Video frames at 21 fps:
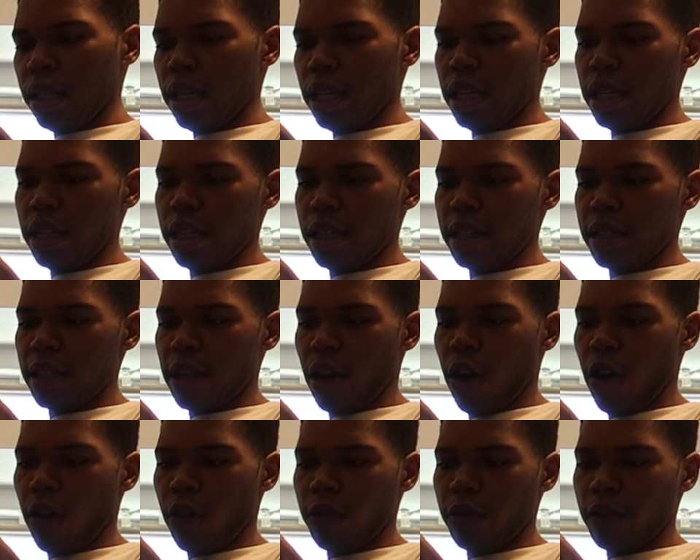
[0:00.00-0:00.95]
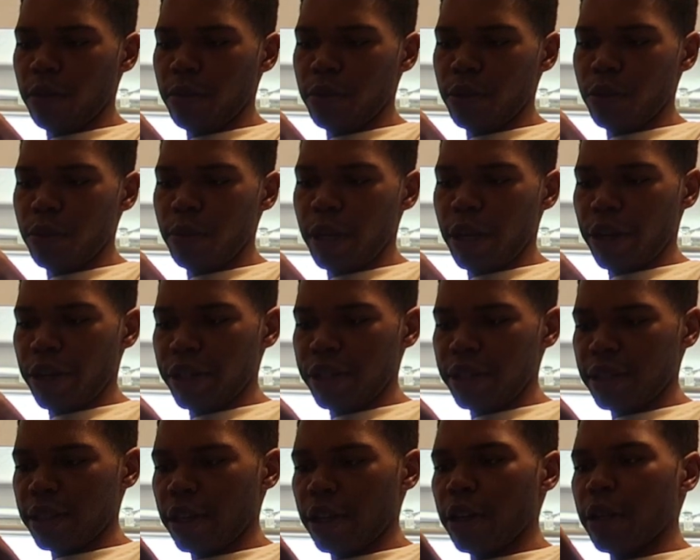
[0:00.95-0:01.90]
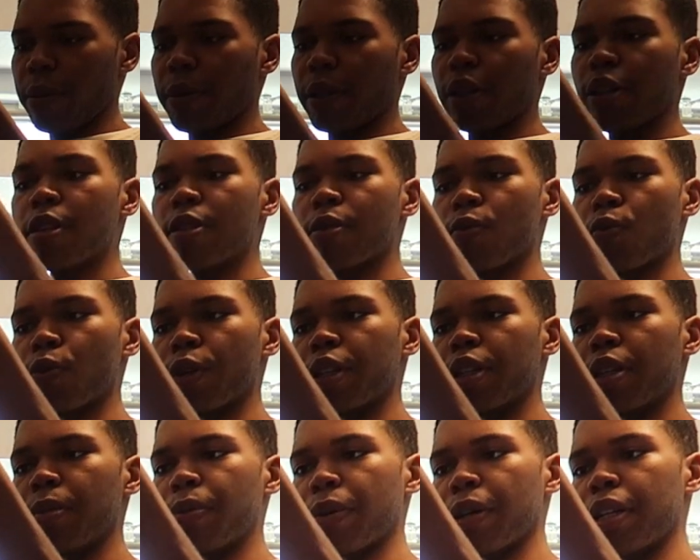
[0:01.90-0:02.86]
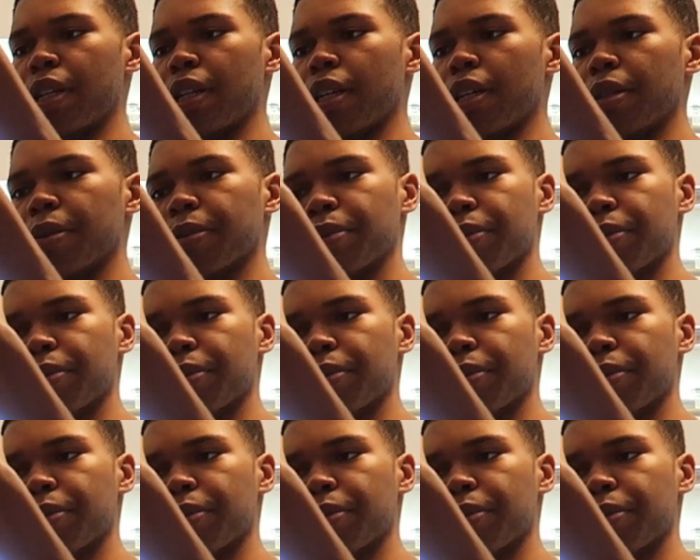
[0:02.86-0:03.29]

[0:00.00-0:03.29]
and dissolve the blueberry syrup. It looks really pretty.